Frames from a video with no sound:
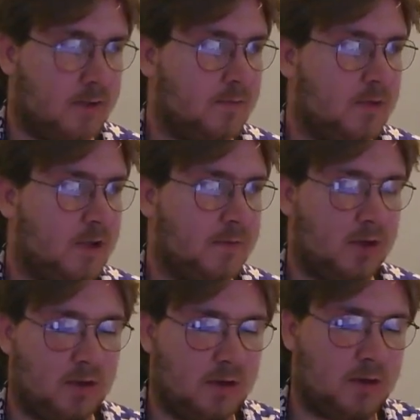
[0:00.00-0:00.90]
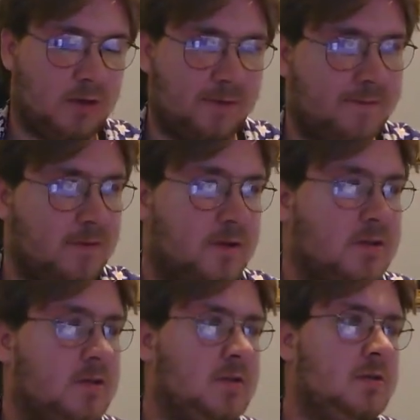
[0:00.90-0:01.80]
Keeping going
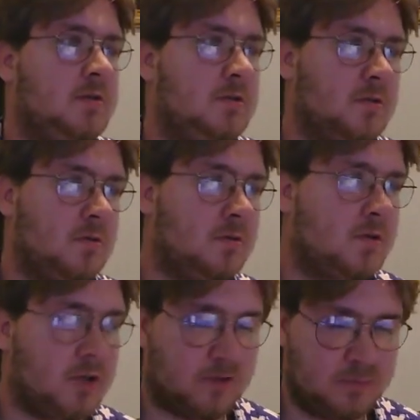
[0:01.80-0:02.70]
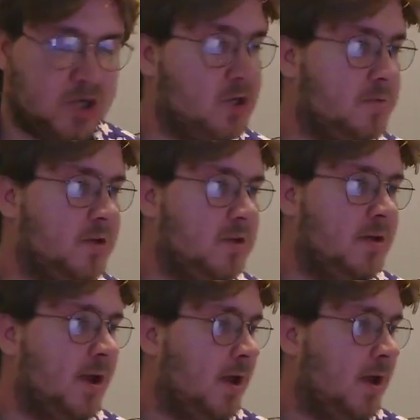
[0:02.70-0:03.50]
first, Solemn Judgment.